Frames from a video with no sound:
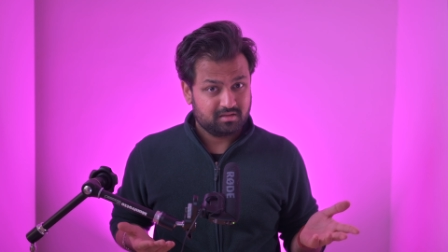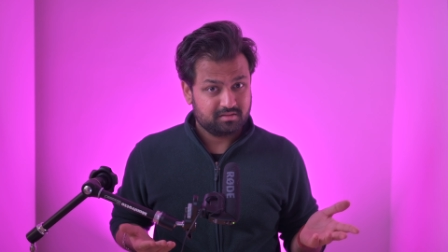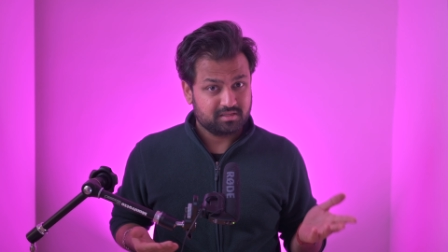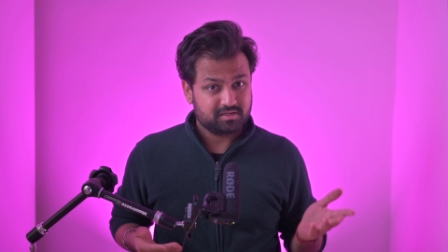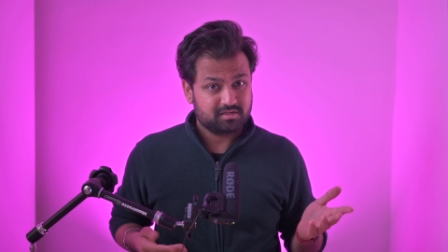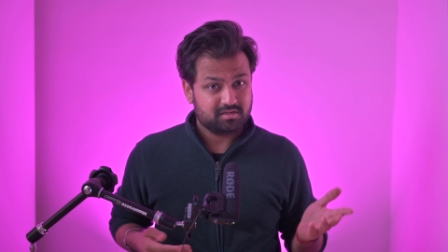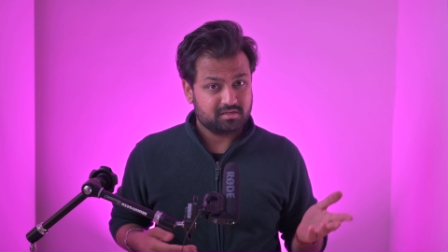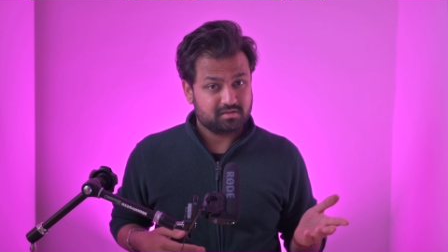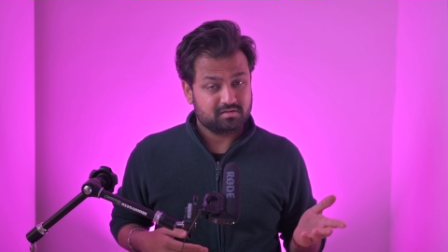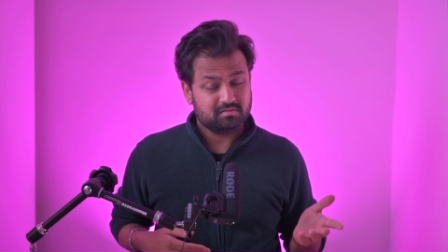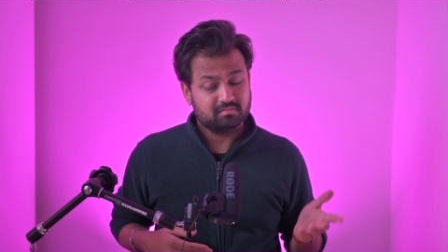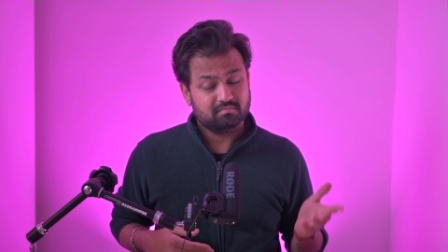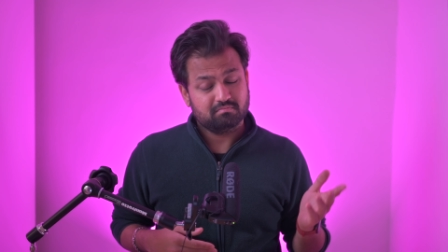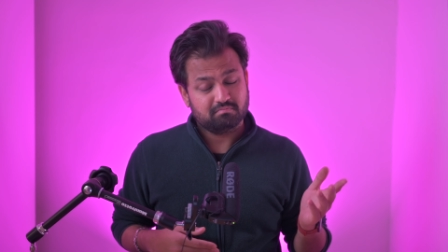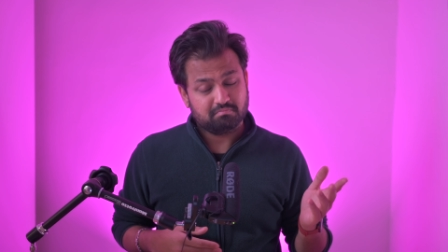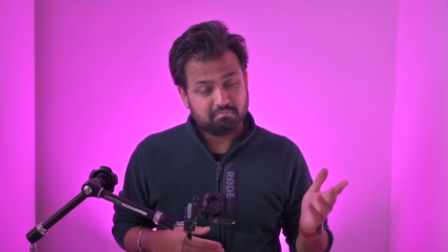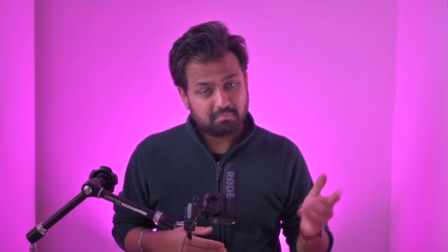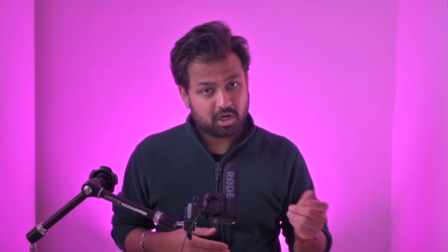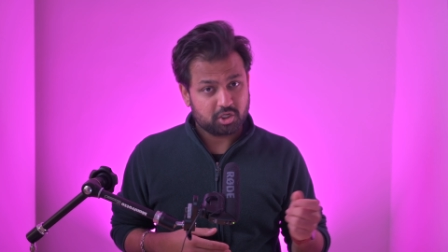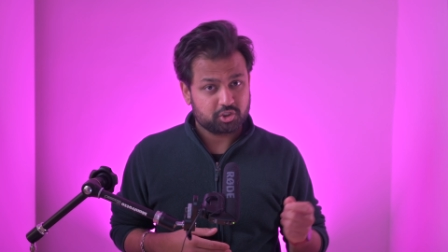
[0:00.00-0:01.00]
This is
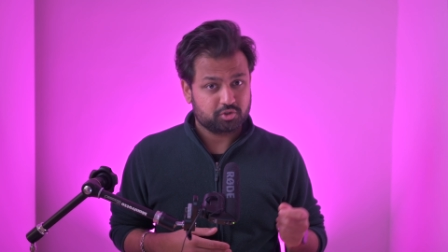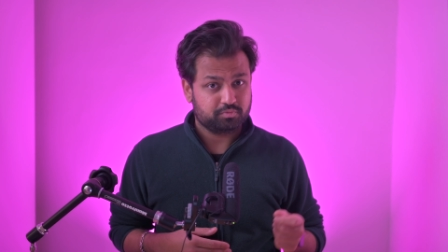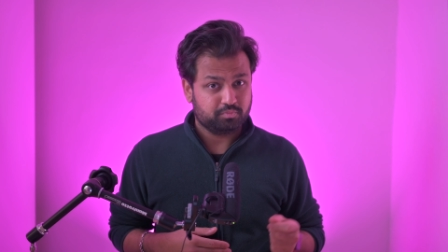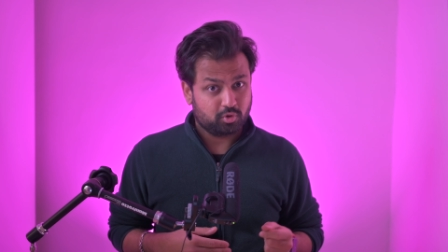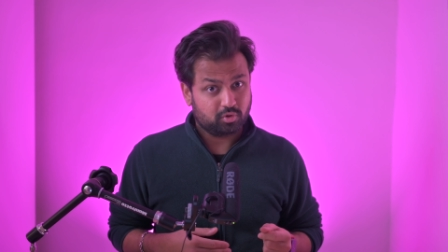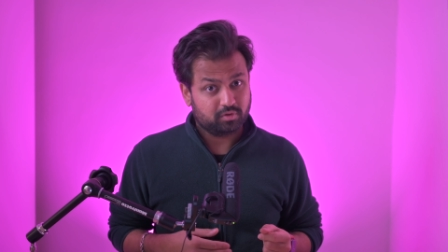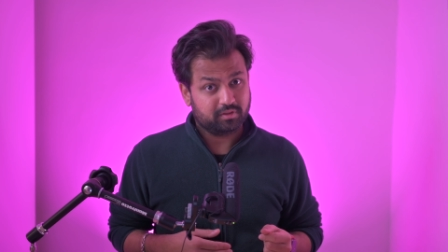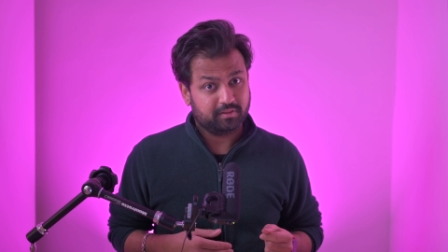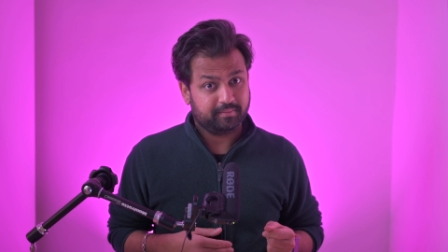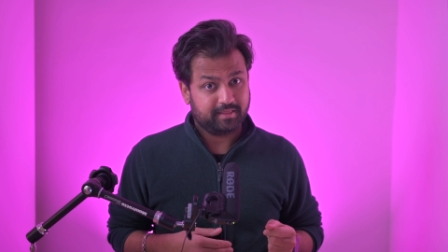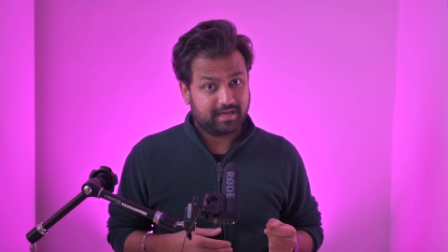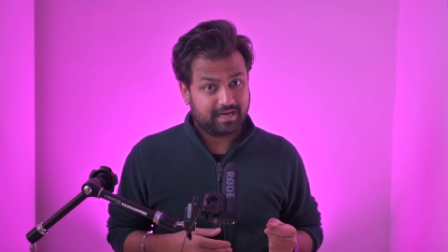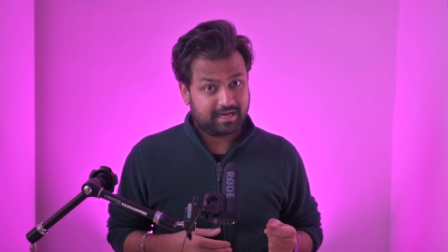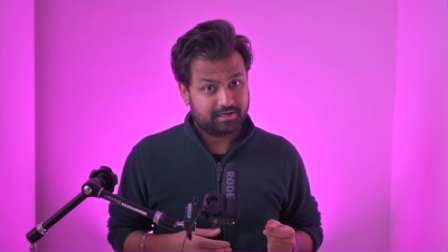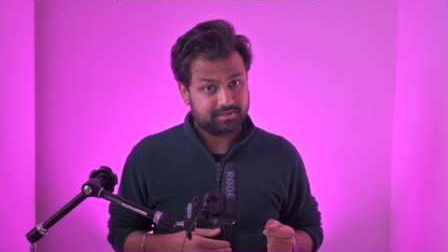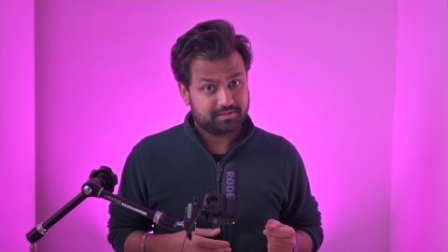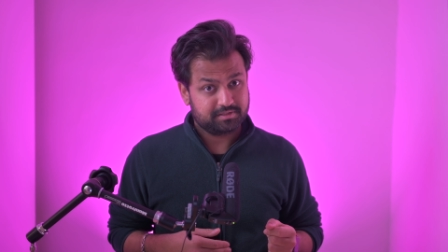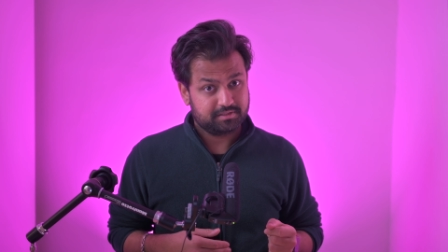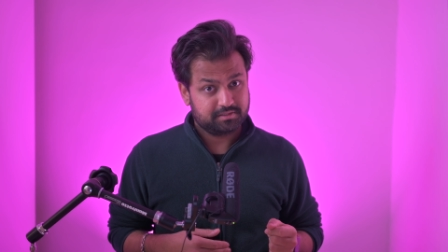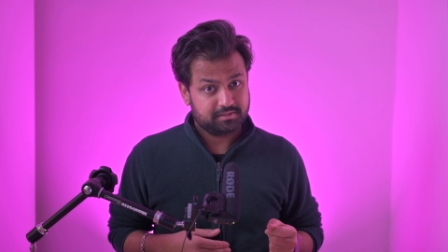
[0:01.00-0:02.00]
much more than that.